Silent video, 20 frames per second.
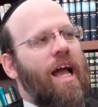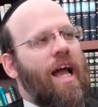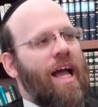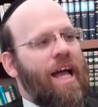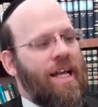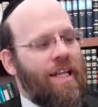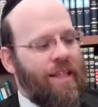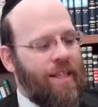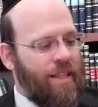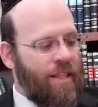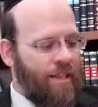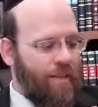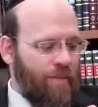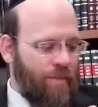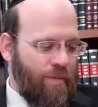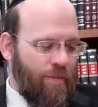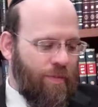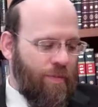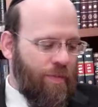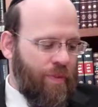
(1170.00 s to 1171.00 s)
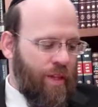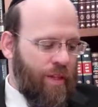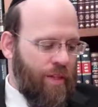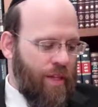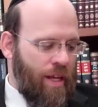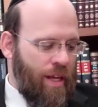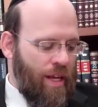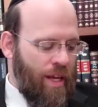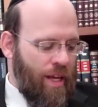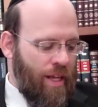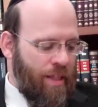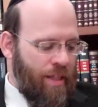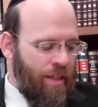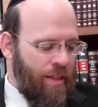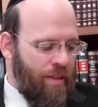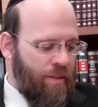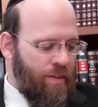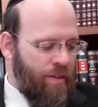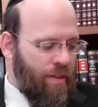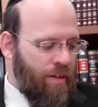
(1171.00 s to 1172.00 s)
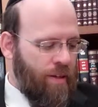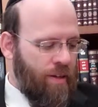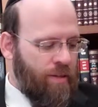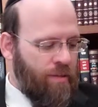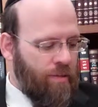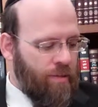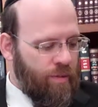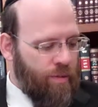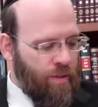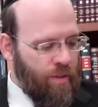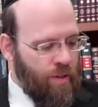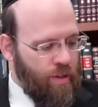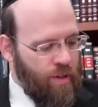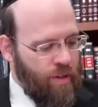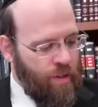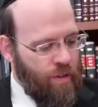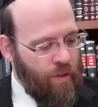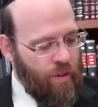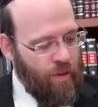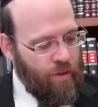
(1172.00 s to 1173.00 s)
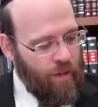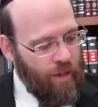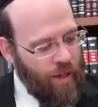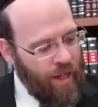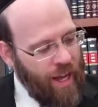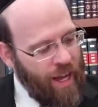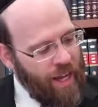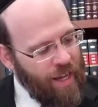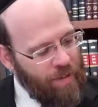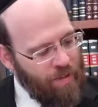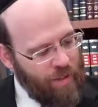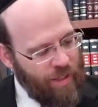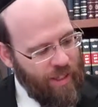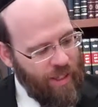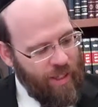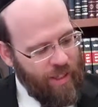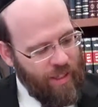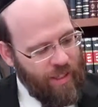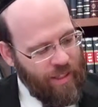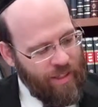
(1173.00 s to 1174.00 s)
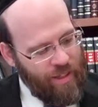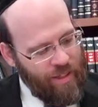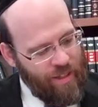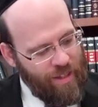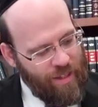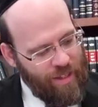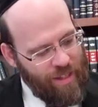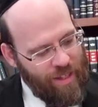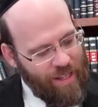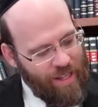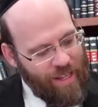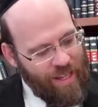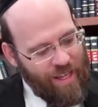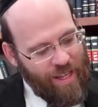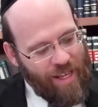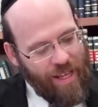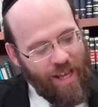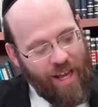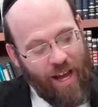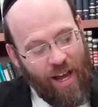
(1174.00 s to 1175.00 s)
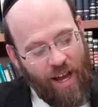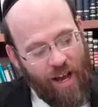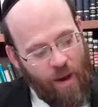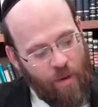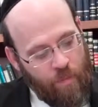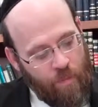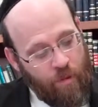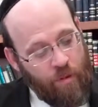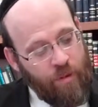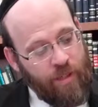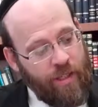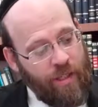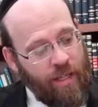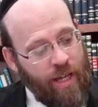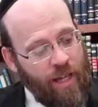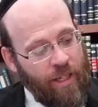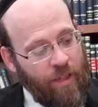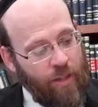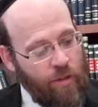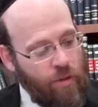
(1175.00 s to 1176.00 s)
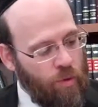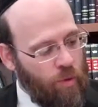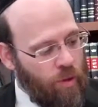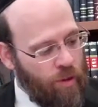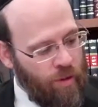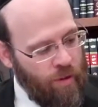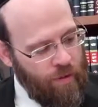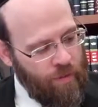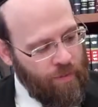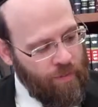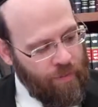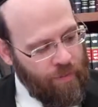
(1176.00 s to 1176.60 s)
And the Chaim says, a person has a daughter,